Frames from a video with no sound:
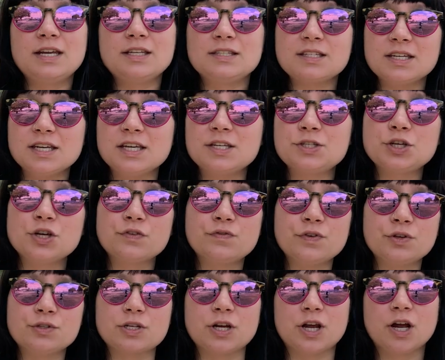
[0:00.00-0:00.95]
It's easier if
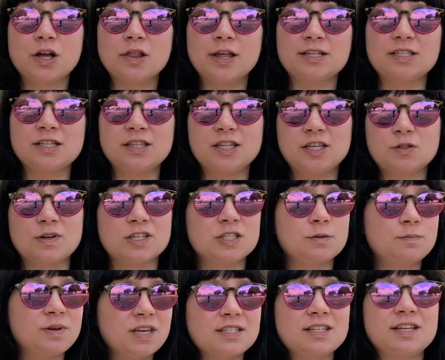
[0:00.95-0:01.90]
you start collecting these
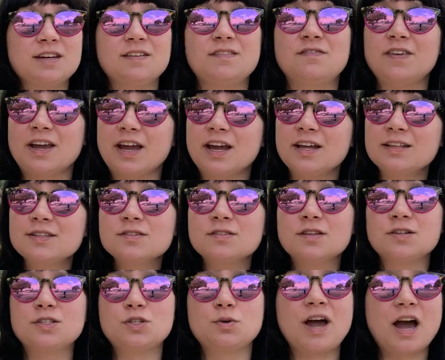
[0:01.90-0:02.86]
recipes in advance so
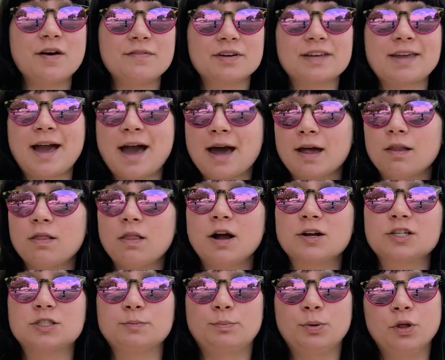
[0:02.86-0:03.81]
that you have a
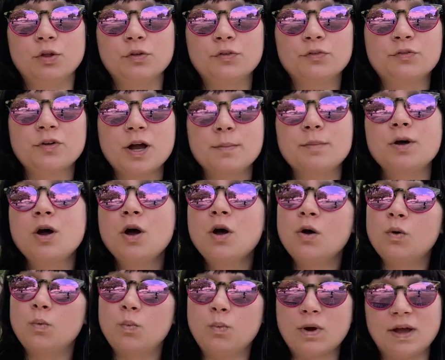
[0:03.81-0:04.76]
catalog to pull from
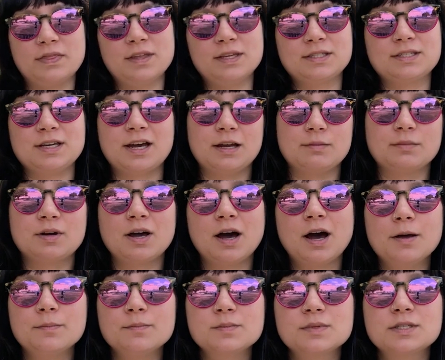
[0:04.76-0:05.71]
when the time
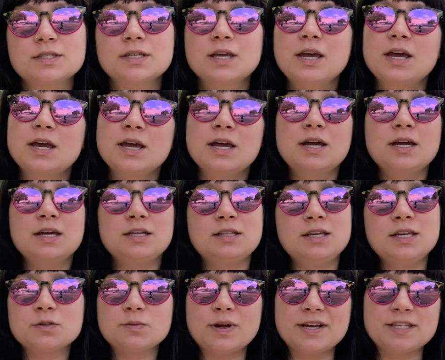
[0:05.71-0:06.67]
comes.
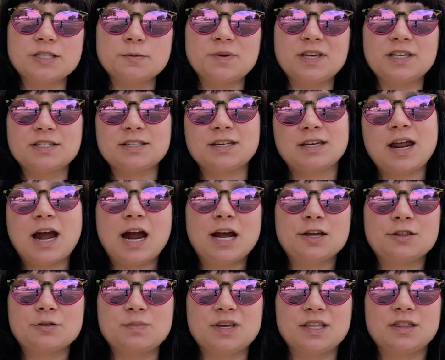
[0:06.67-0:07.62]
These recipes can
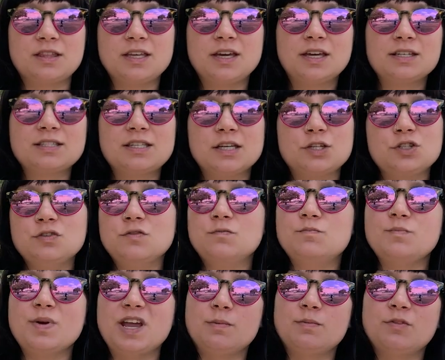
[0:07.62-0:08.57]
either be things that you've
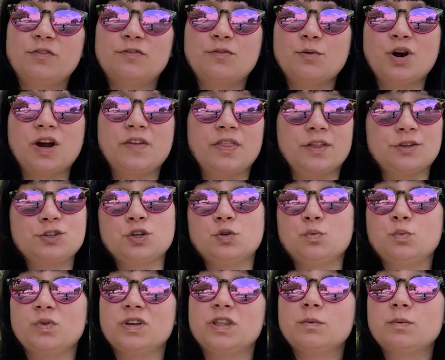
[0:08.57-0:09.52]
made before and that you
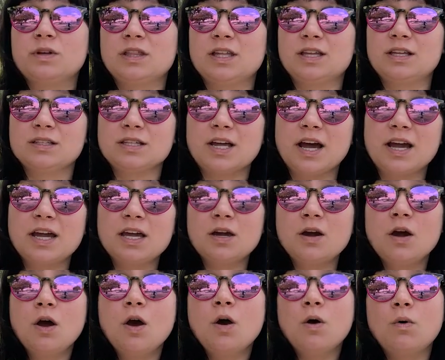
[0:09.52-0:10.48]
really, really
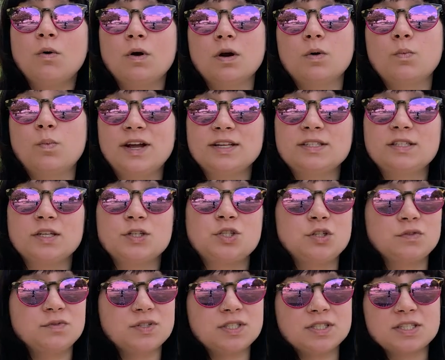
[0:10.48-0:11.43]
like, or ones
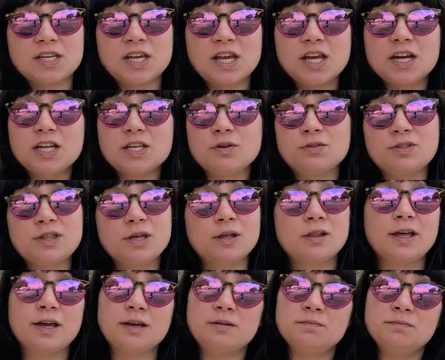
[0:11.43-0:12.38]
that you've seen and you
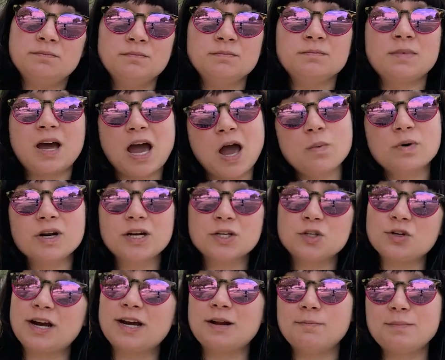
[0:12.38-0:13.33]
think like, I want to
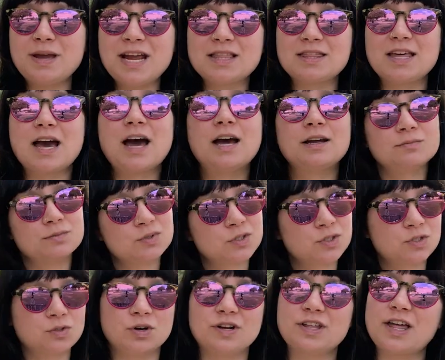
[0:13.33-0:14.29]
try to make that.
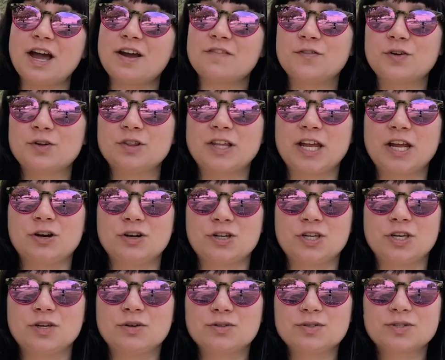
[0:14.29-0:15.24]
Store that for later
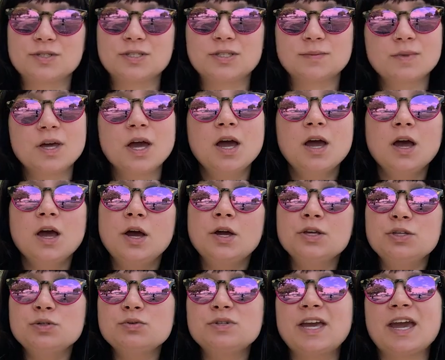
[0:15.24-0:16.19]
use.
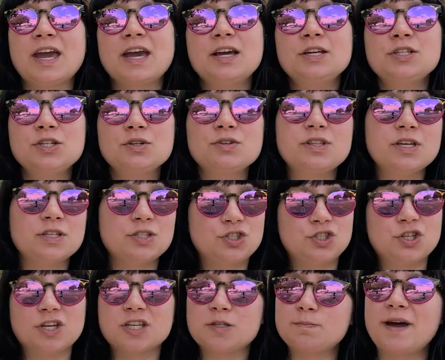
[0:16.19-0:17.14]
You can do this
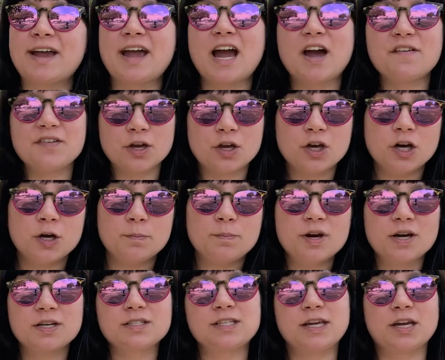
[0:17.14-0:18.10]
just by having
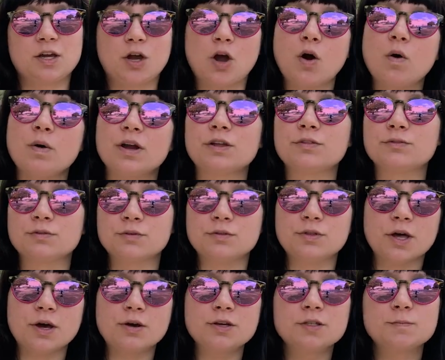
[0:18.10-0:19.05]
cookbooks and going through
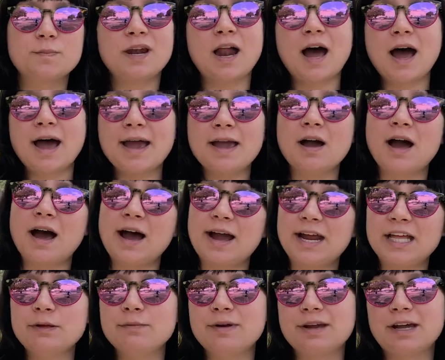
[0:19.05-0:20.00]
those, but I
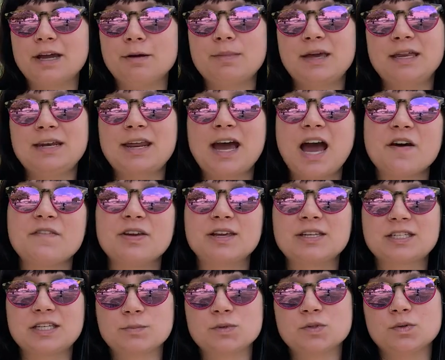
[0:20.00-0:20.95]
highly recommend having
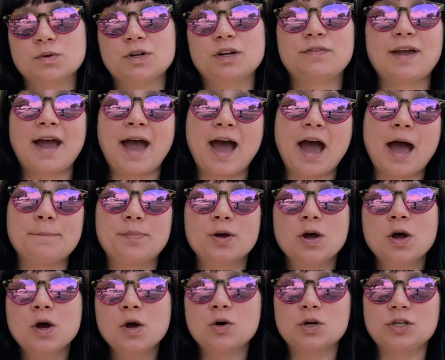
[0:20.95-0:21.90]
some sort of app
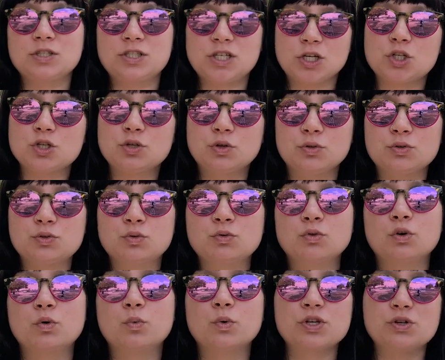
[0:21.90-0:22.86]
or digital
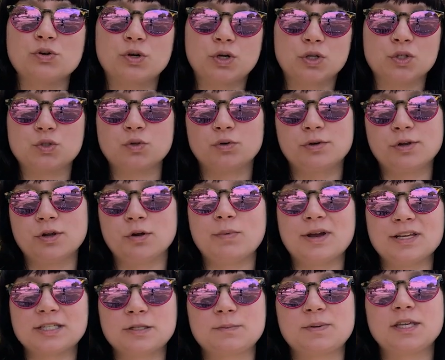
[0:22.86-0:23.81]
tool where you can store your
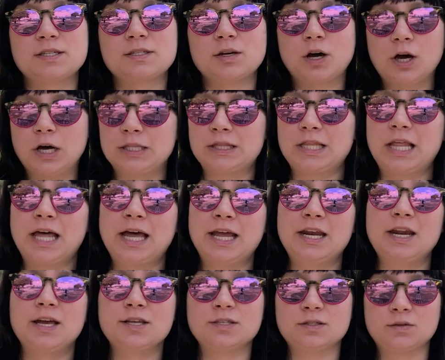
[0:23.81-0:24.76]
recipes
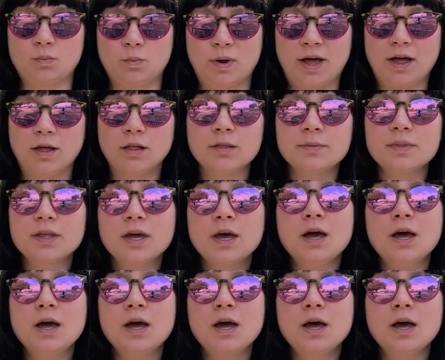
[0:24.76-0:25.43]
online as well.